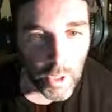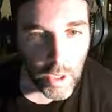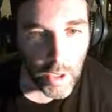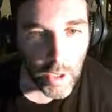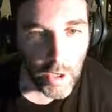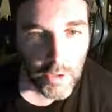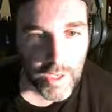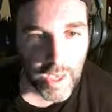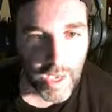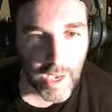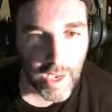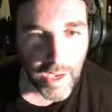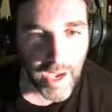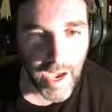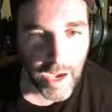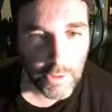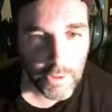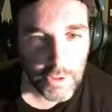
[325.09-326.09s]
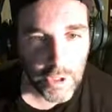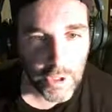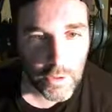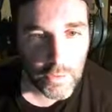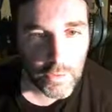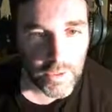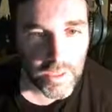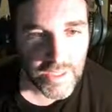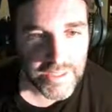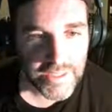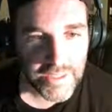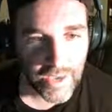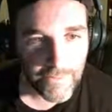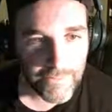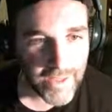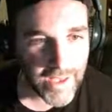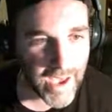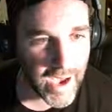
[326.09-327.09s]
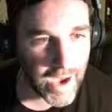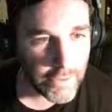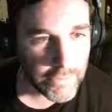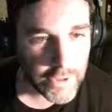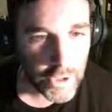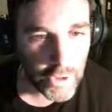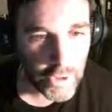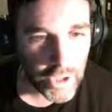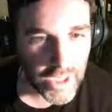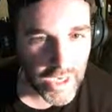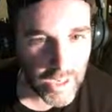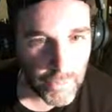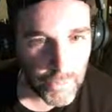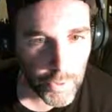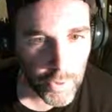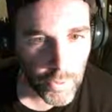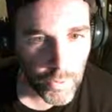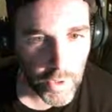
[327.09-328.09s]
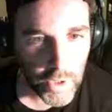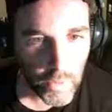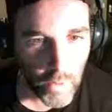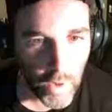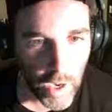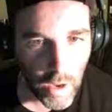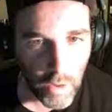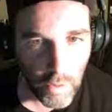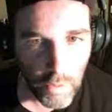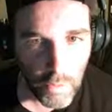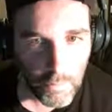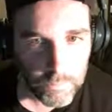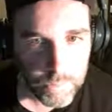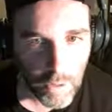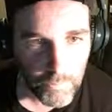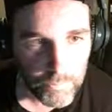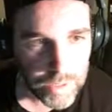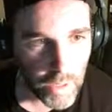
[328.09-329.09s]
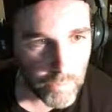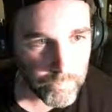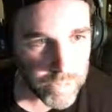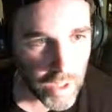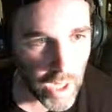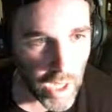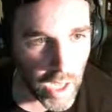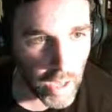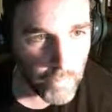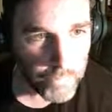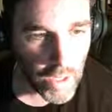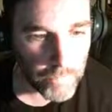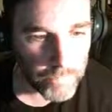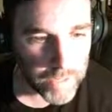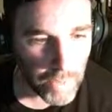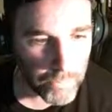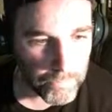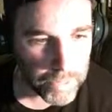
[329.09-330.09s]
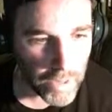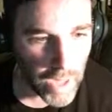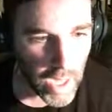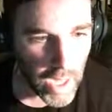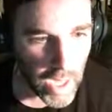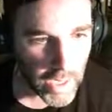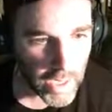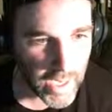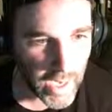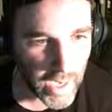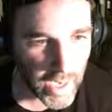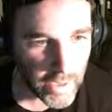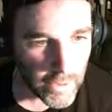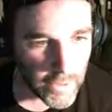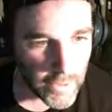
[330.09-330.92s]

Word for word: Okay, how to. It's definitely how to. You kind of put it where you want. Blah, blah, blah, blah, blah, blah. Okay.